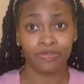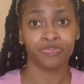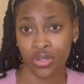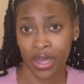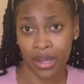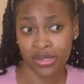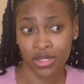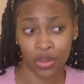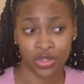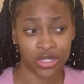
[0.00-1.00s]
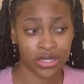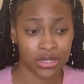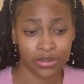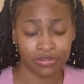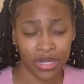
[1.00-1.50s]
So yeah, so
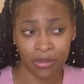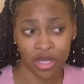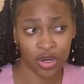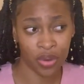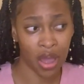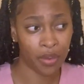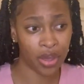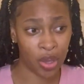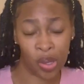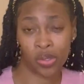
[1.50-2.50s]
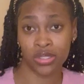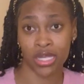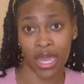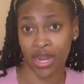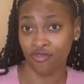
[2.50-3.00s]
just let me know how it goes,
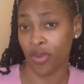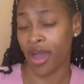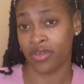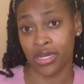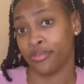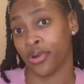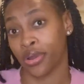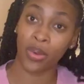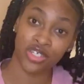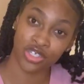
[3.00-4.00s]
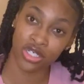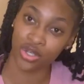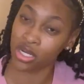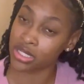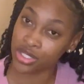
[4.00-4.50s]
and if you have any more questions or
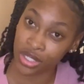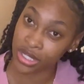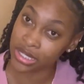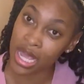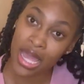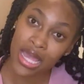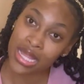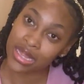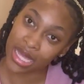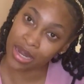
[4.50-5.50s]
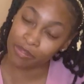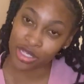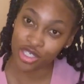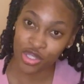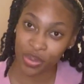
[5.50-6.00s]
concerns, then be
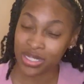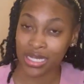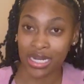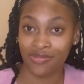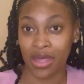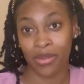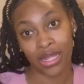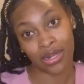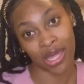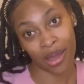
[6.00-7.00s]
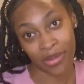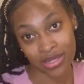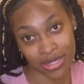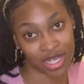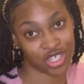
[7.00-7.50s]
sure to leave them in the comment
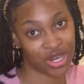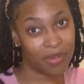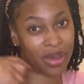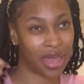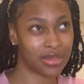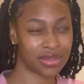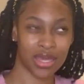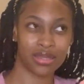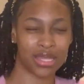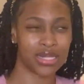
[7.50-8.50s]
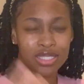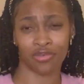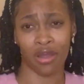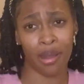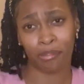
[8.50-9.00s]
section. But I think that's a
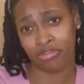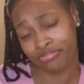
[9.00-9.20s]
wrap.